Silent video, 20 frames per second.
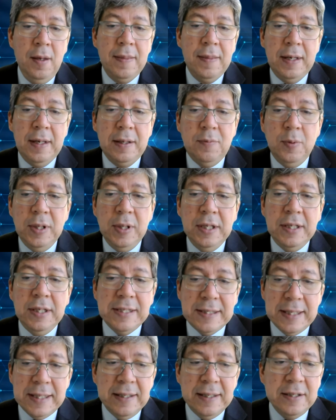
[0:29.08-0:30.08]
that we
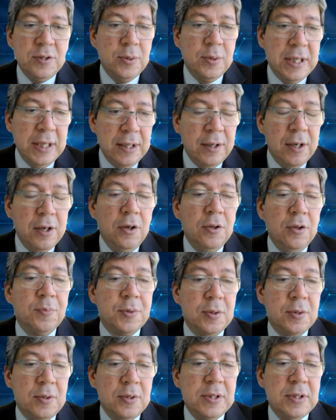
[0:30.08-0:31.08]
decided to carry on
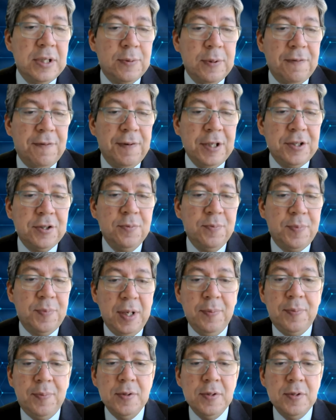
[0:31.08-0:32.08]
producing reflection
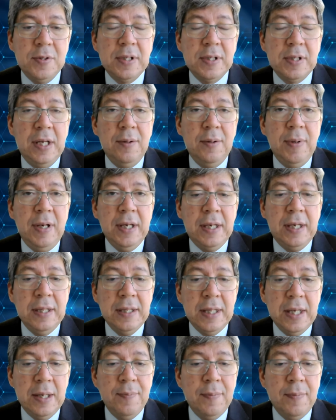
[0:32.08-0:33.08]
papers and
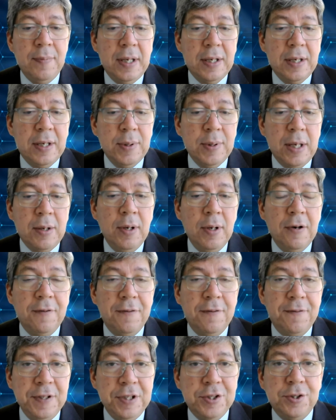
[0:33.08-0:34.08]
making them a
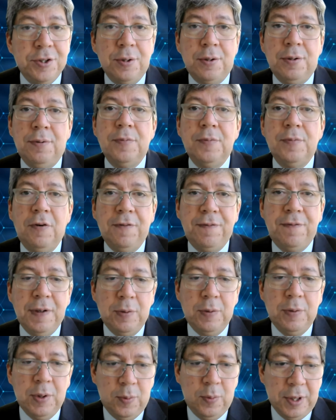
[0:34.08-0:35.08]
regular feature of
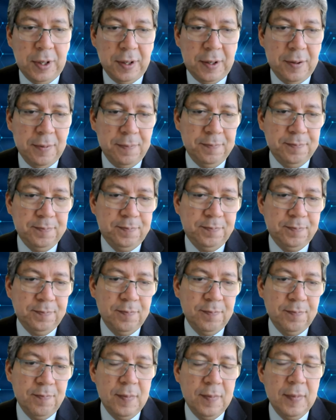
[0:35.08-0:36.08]
our work.
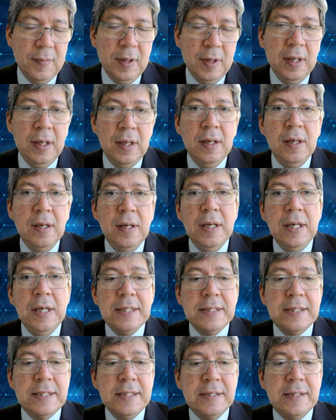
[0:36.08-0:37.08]

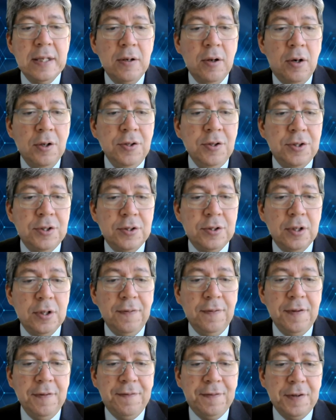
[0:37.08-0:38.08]
Since the launch
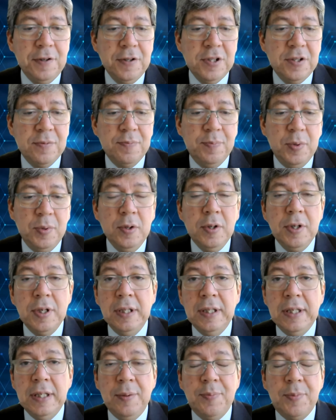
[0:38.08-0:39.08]
of the first book
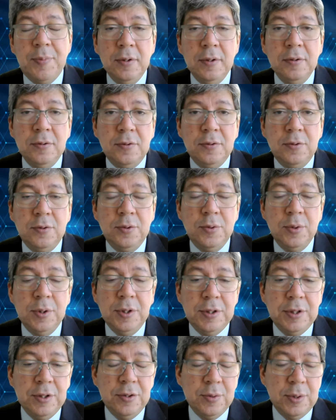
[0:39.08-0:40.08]
in April
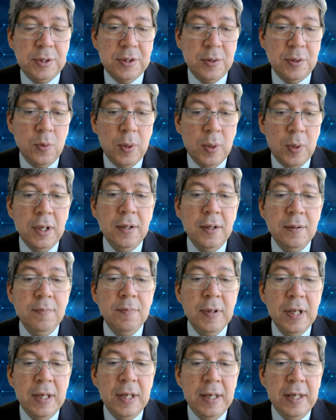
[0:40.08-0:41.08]

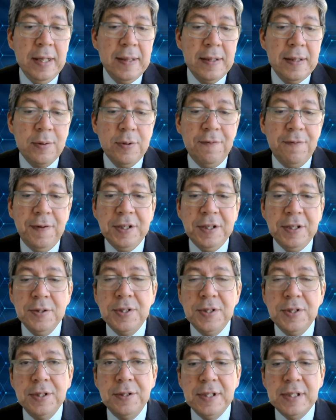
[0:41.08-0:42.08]
2021, the
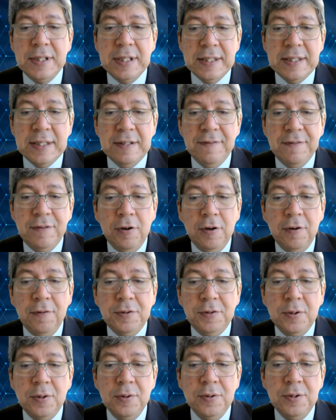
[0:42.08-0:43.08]
reflection series has
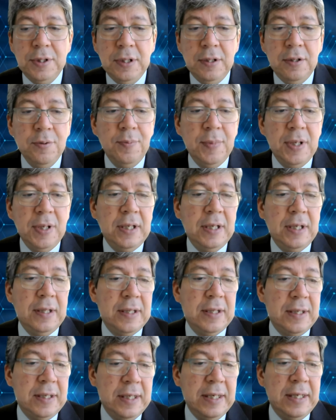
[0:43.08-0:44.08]
evolved to continue
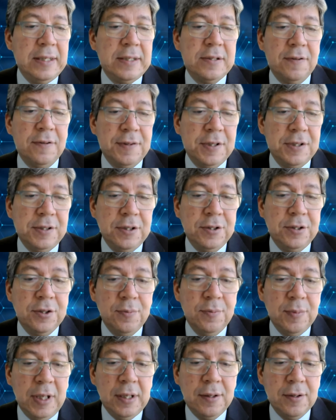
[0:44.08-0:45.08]
meeting the needs of
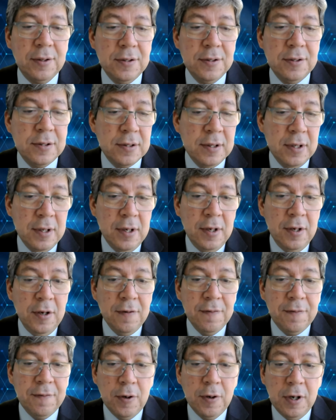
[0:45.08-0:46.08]
decision makers
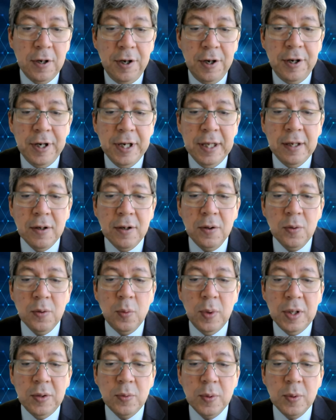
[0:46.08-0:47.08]
for learning
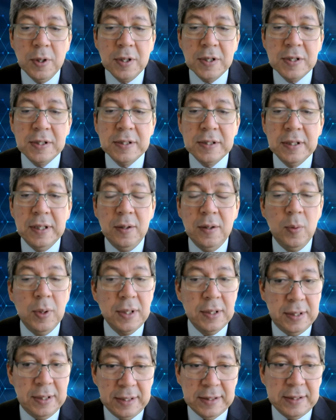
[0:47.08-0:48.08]
on what works and
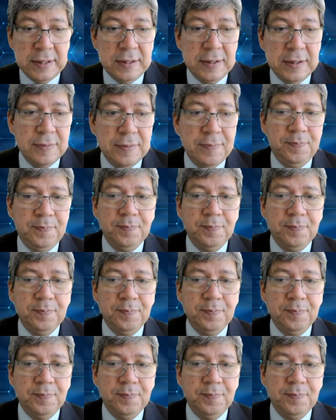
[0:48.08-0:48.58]
what doesn't.